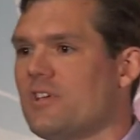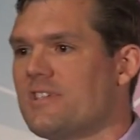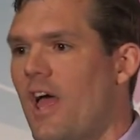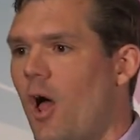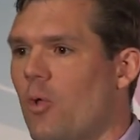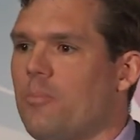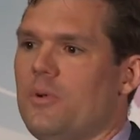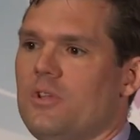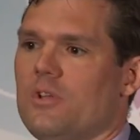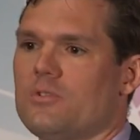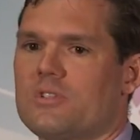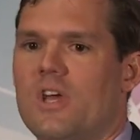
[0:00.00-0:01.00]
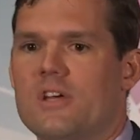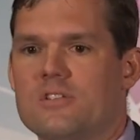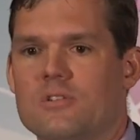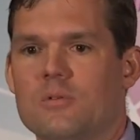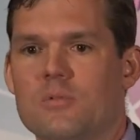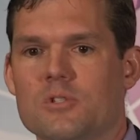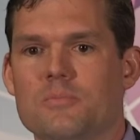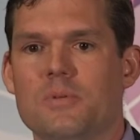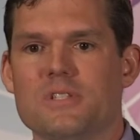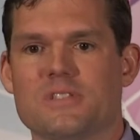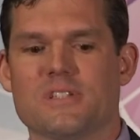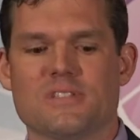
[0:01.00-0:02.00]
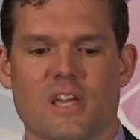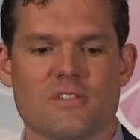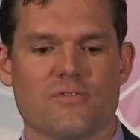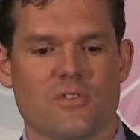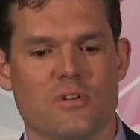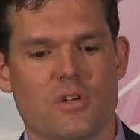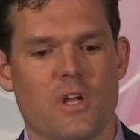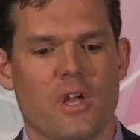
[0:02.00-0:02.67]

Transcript: is helping those customers be successful.